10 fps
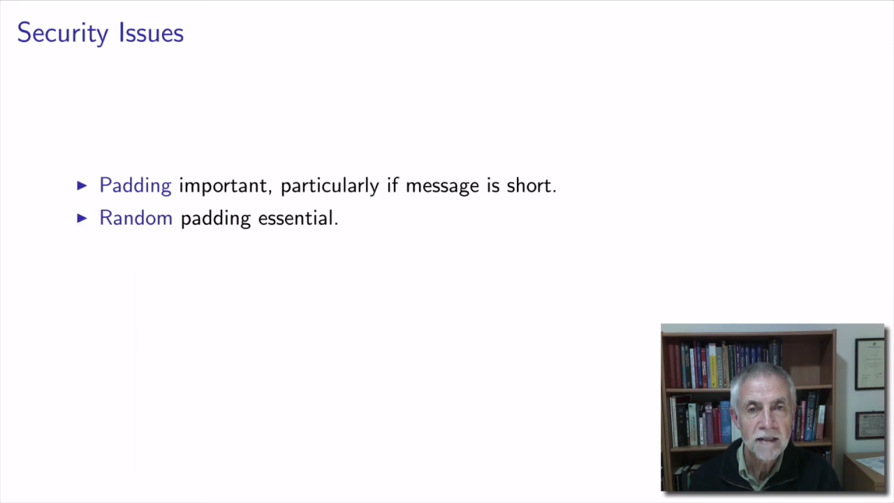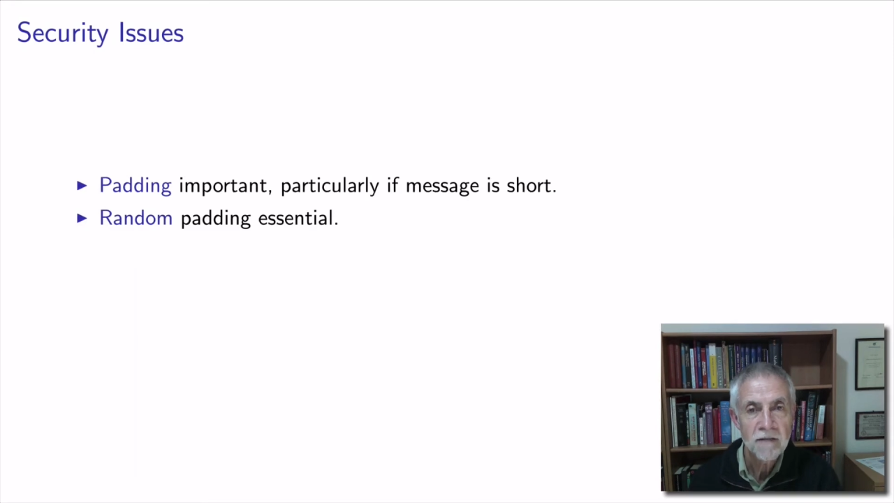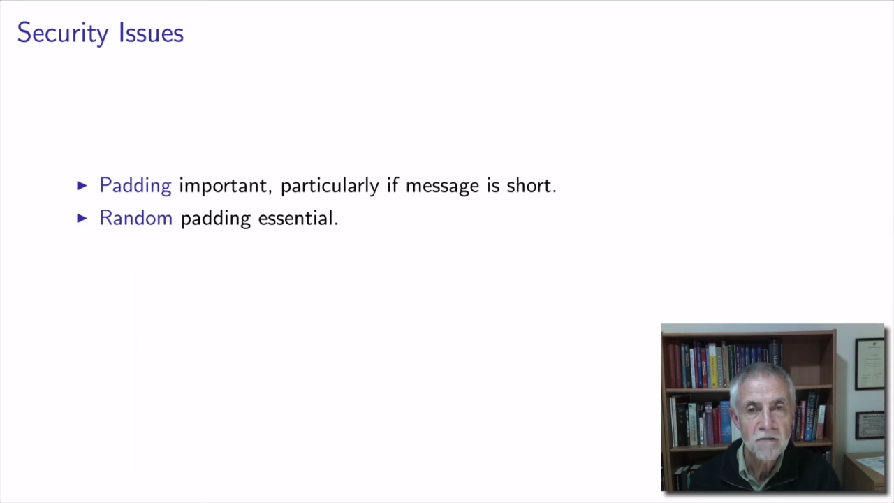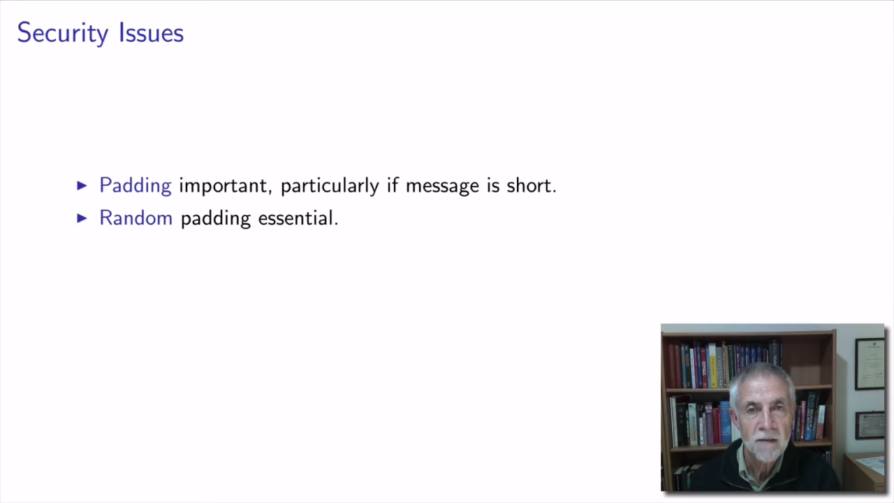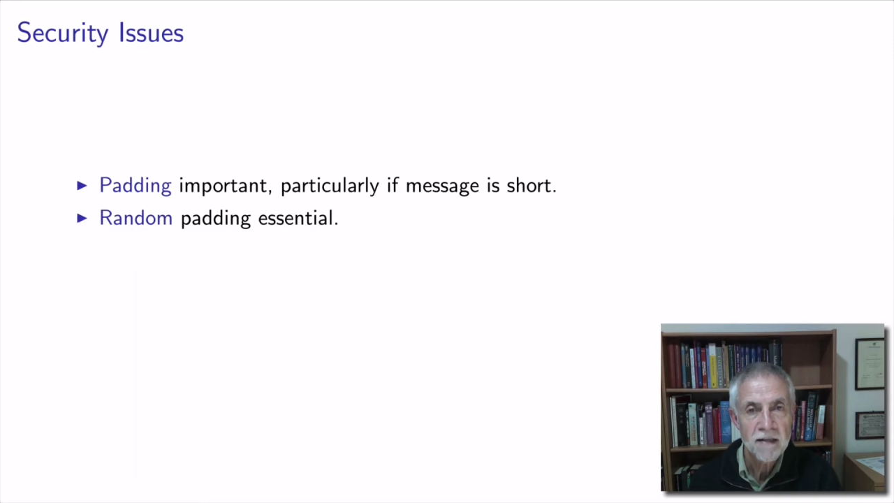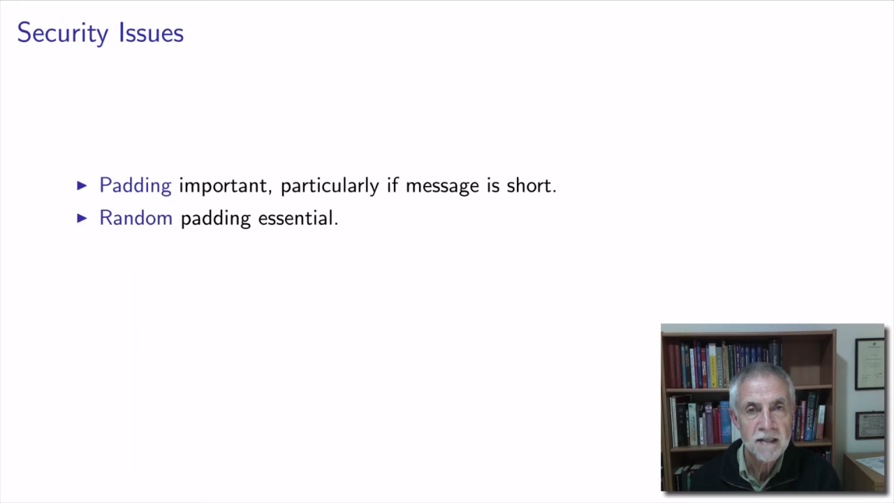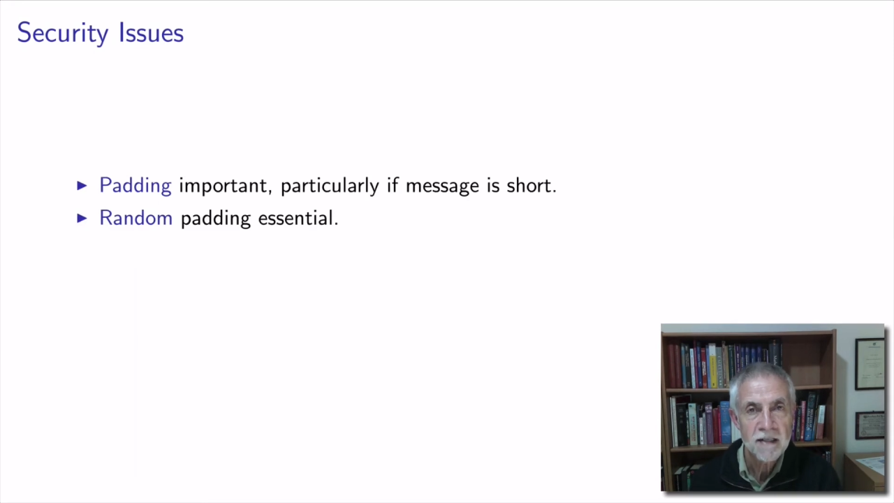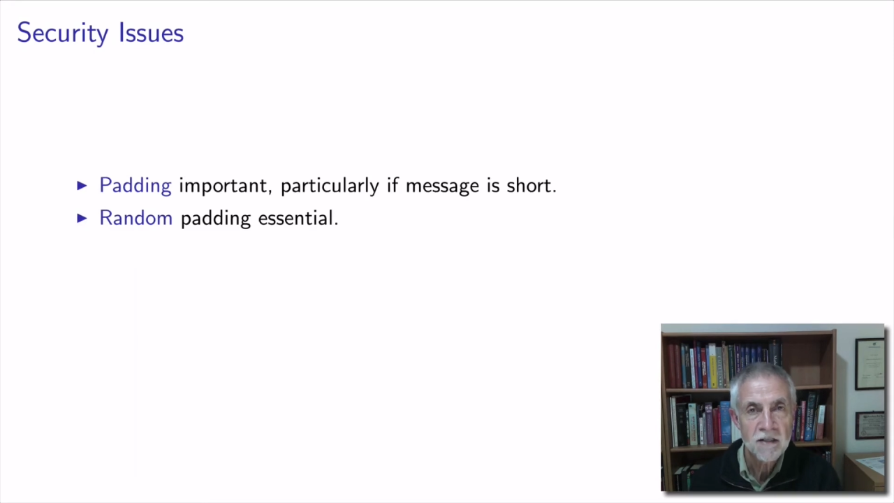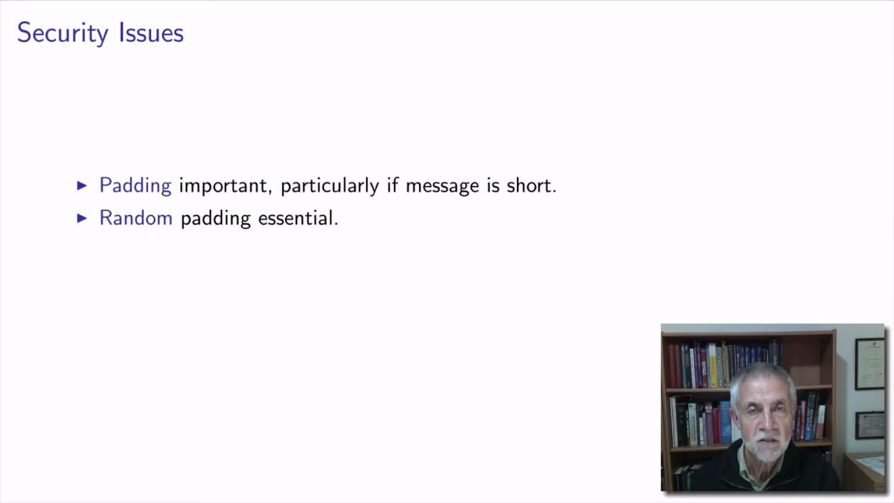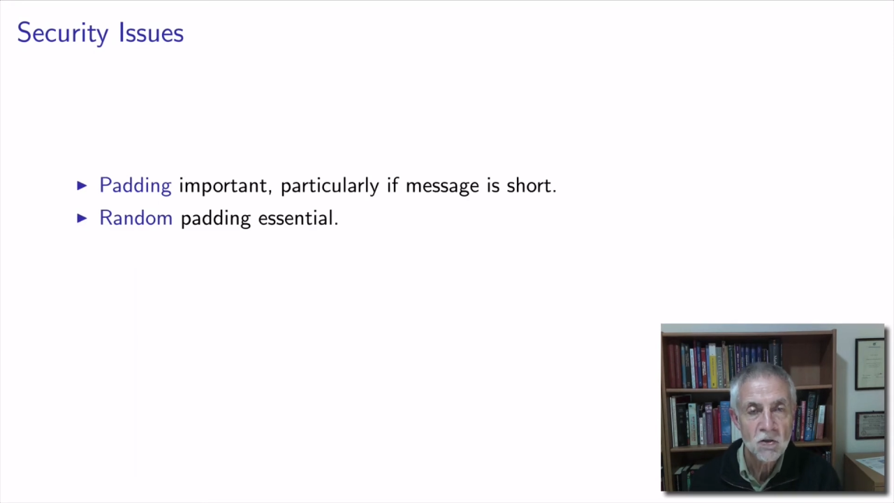if the
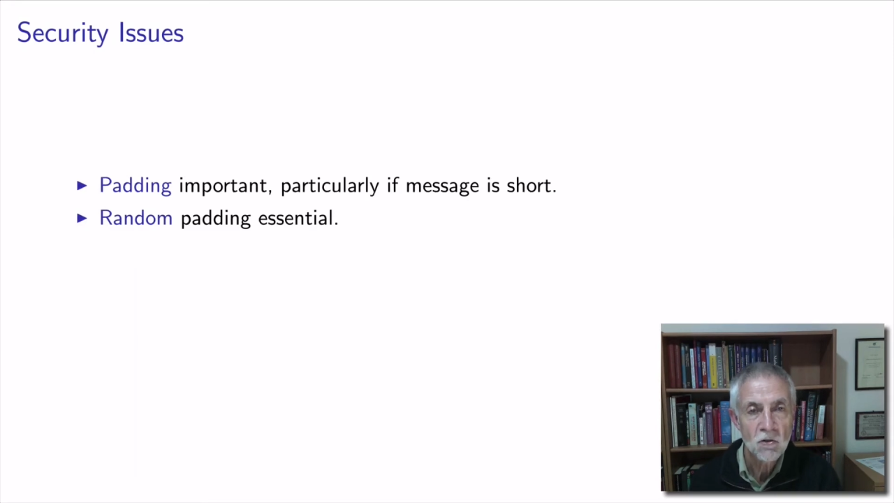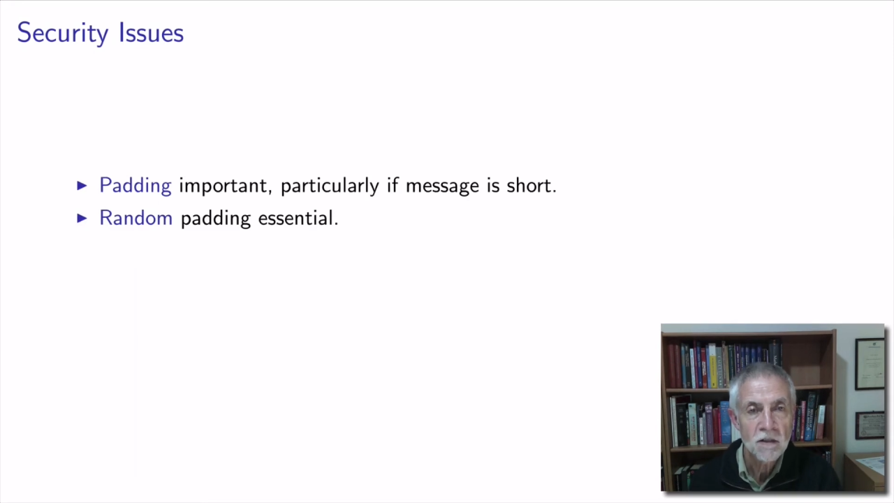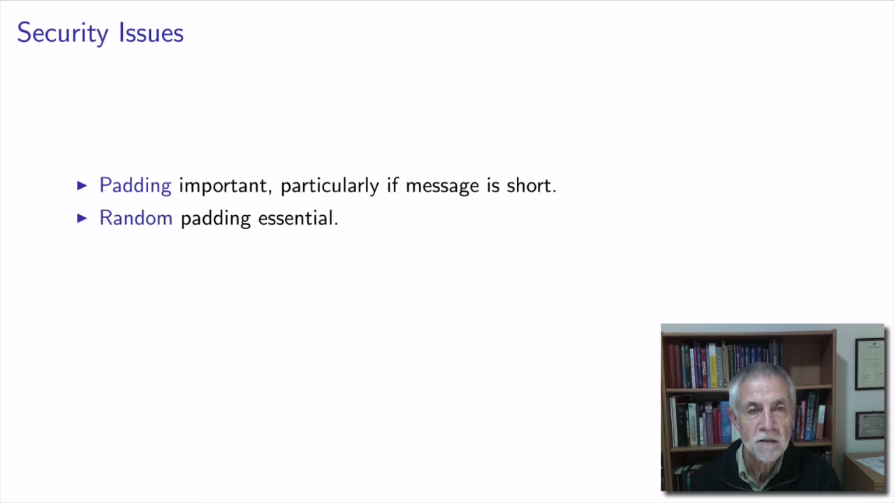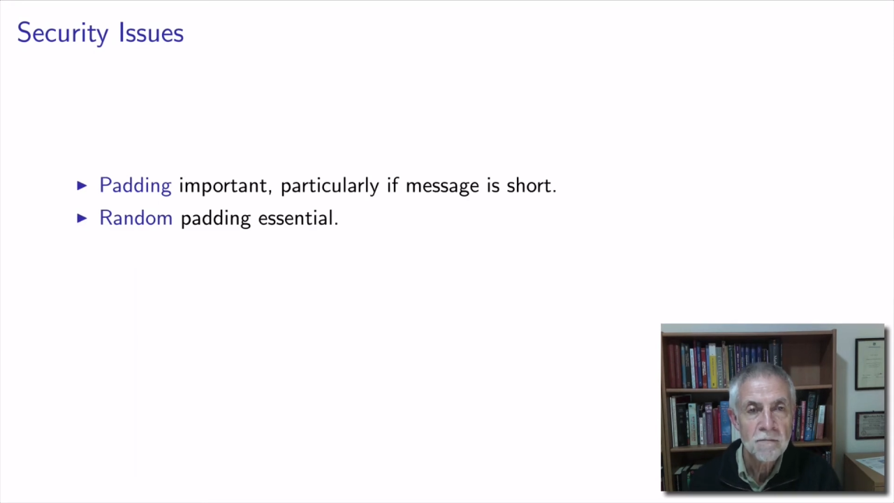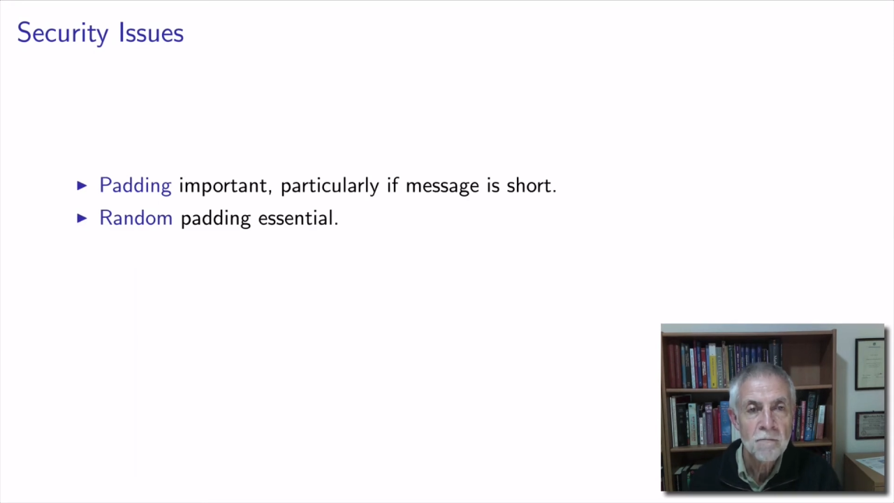message is short,